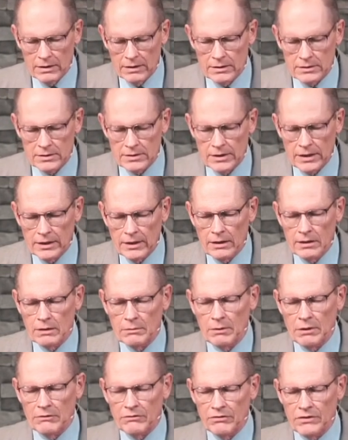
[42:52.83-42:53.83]
seeking to
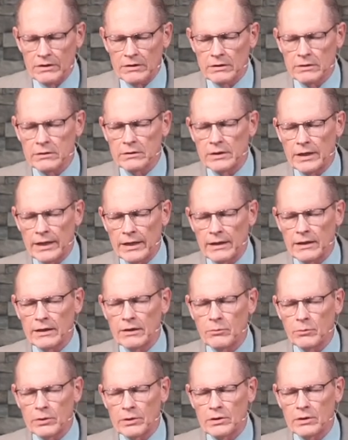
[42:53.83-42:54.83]
be filled daily
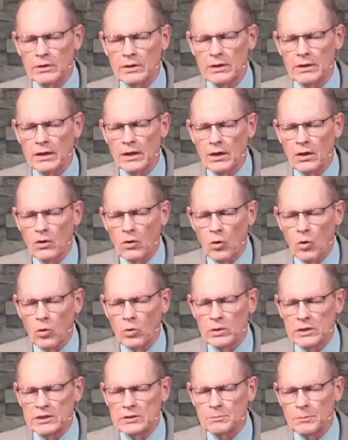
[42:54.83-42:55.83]
with the
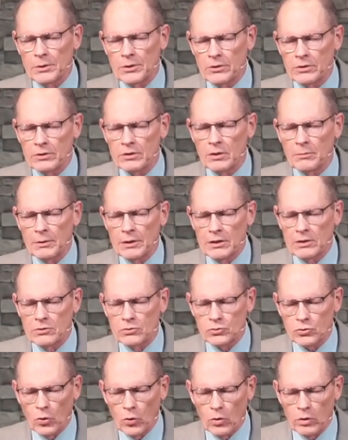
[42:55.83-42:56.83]
Holy Spirit, to be
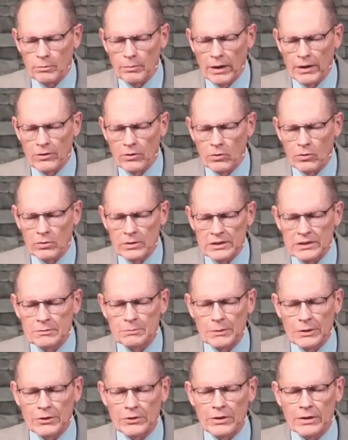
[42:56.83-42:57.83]
controlled by the Holy
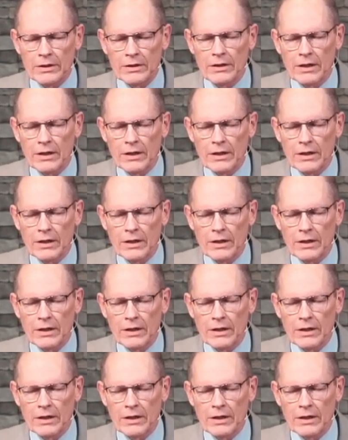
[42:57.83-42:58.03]
Spirit.